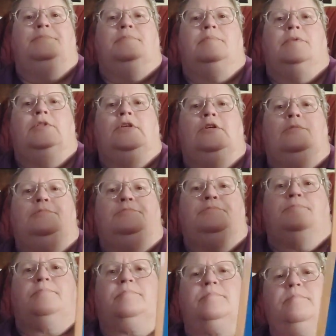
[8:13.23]
So
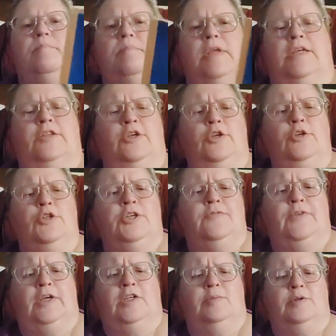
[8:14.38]
they're usually
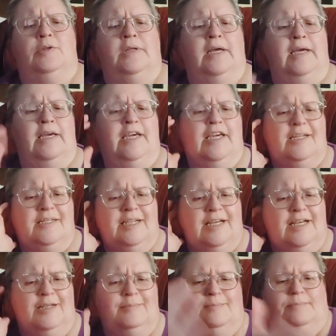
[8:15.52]
available
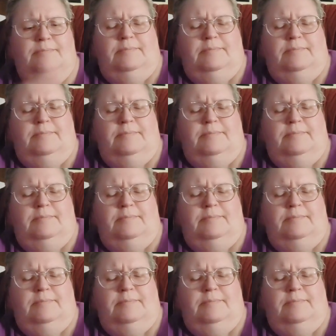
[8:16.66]
in